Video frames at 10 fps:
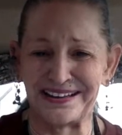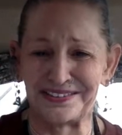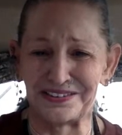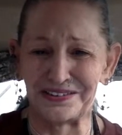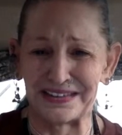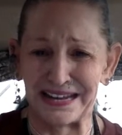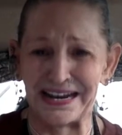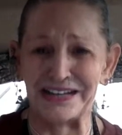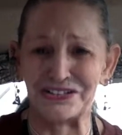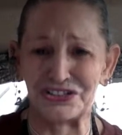other than
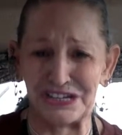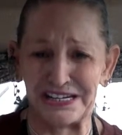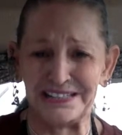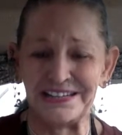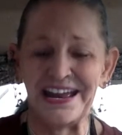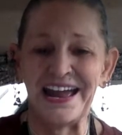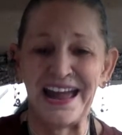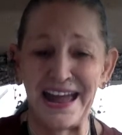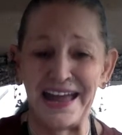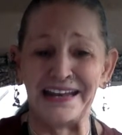a cheat
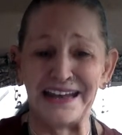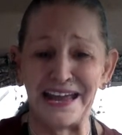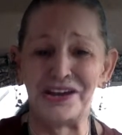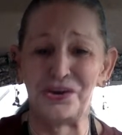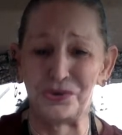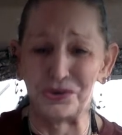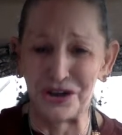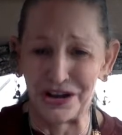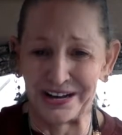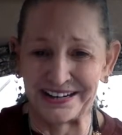and a
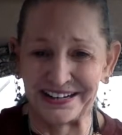crook?